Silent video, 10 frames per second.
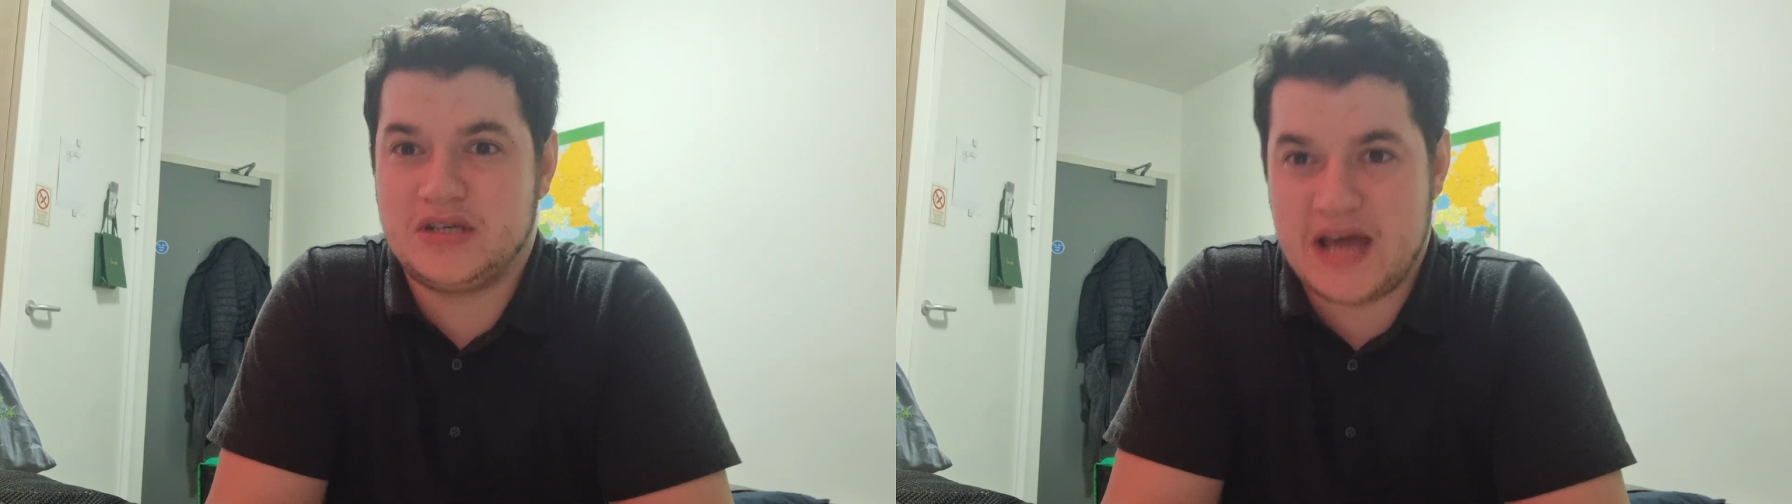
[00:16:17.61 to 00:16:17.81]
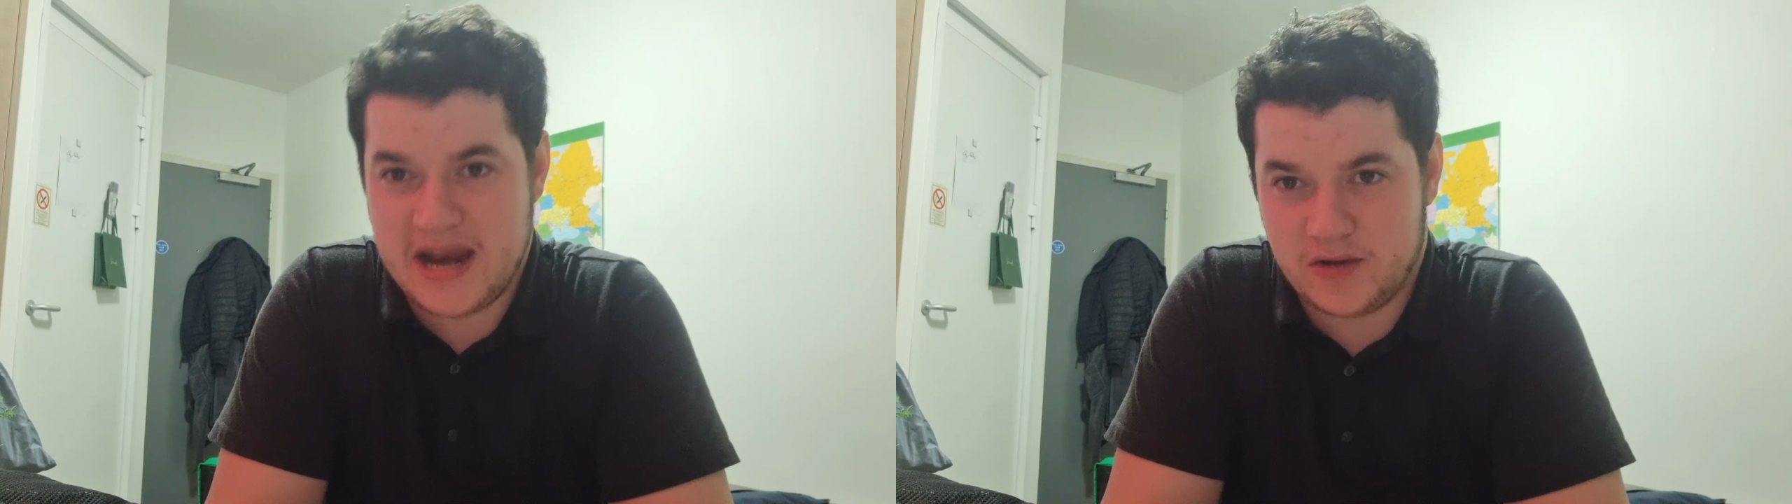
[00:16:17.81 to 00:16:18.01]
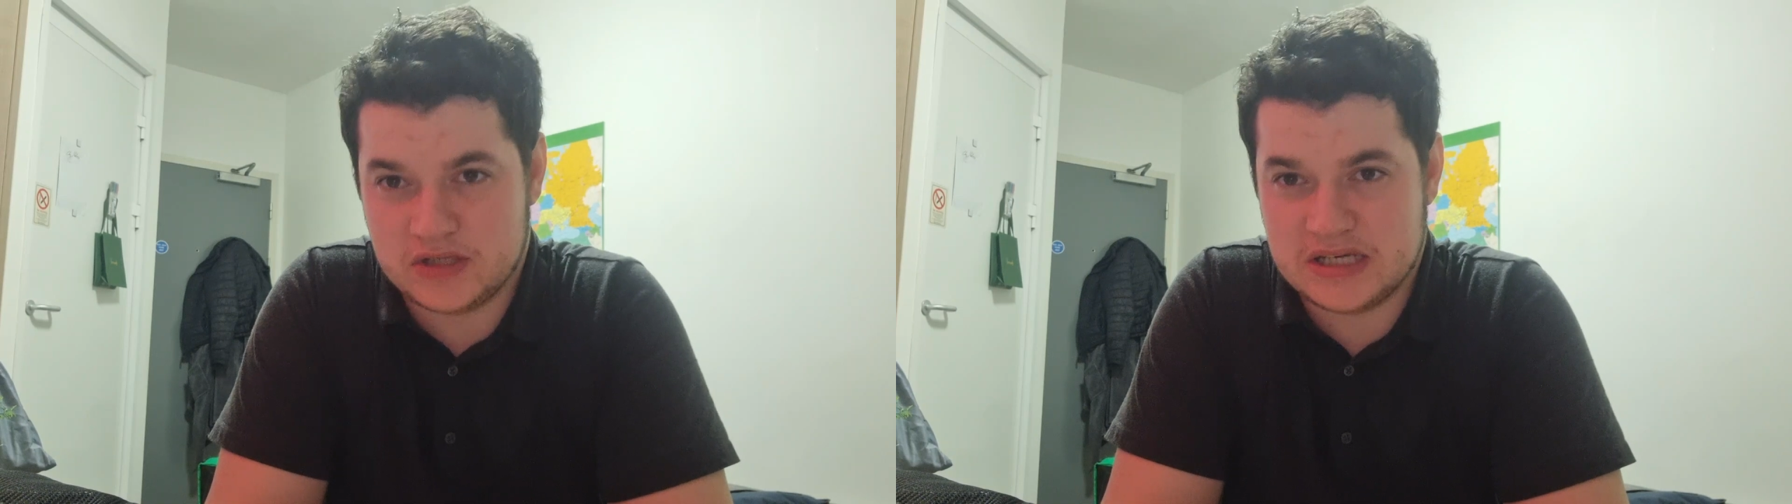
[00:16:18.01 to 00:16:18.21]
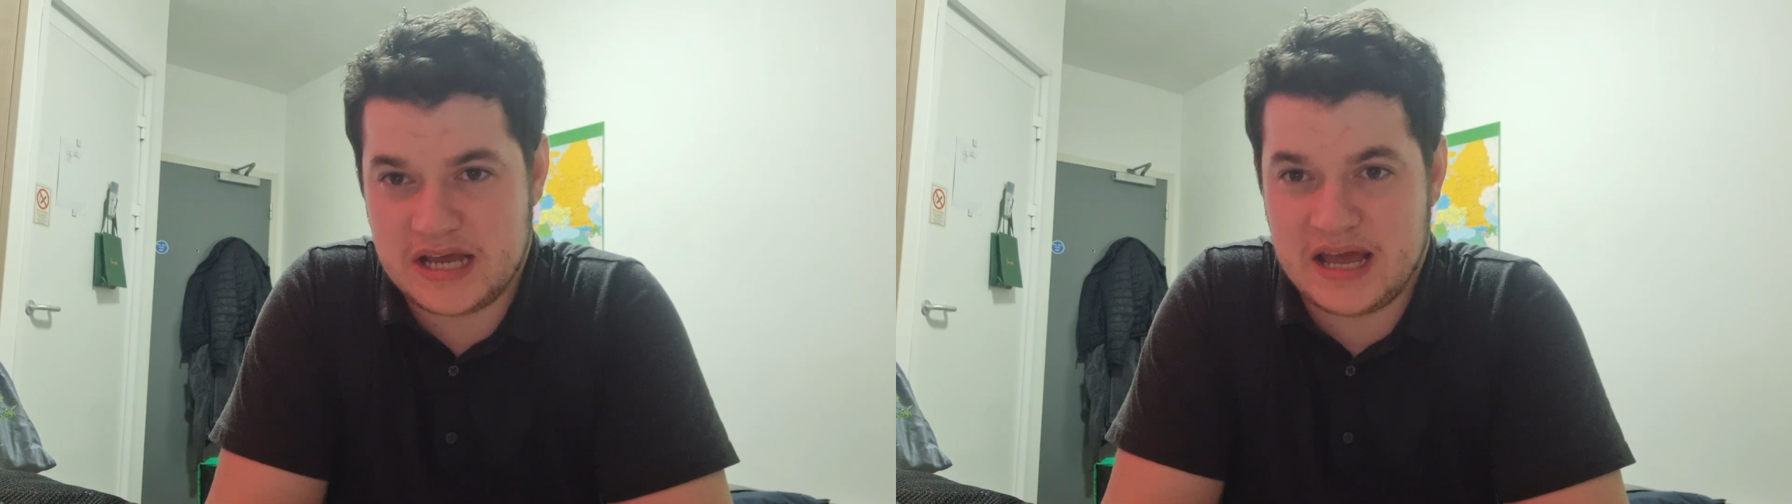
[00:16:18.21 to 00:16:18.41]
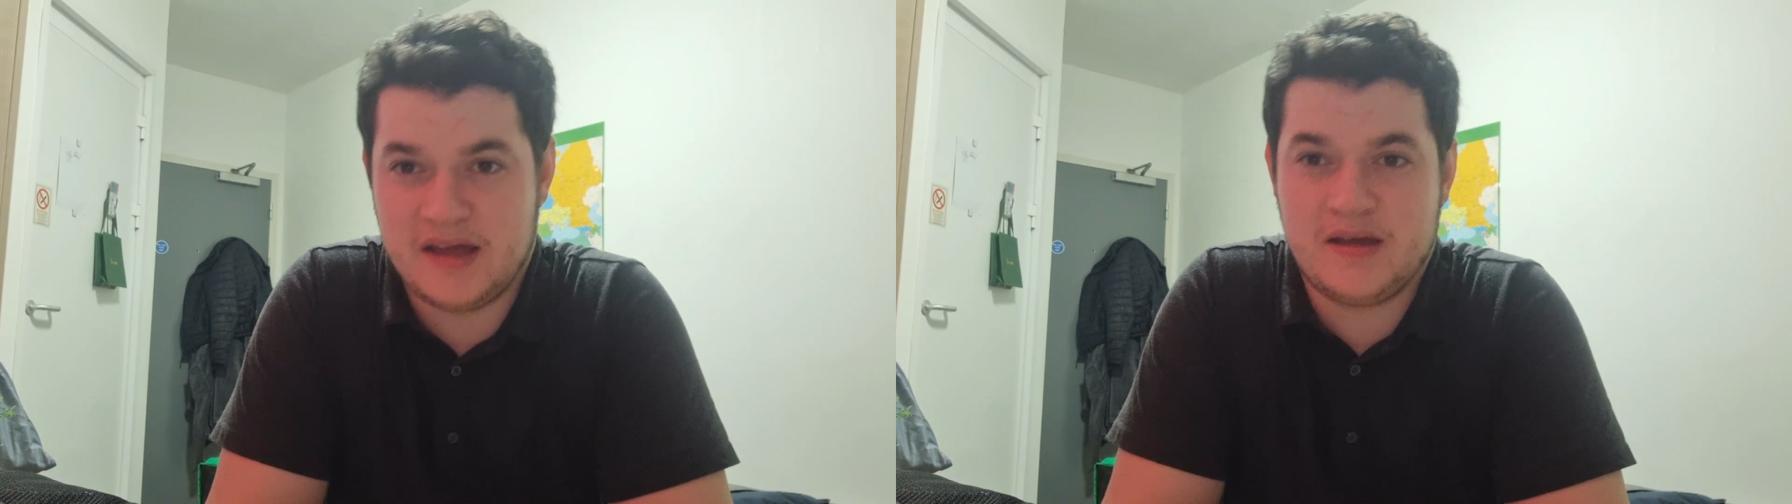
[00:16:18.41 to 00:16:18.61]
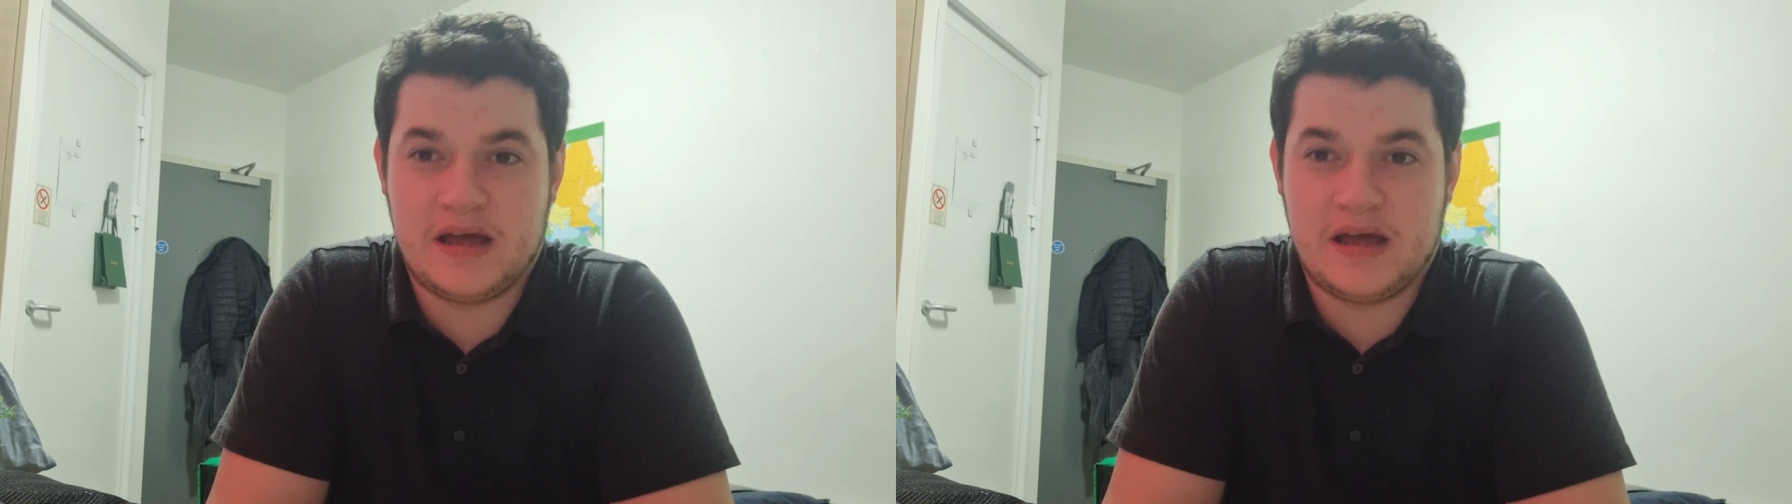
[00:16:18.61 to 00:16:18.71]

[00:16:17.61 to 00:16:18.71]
10 hours a day.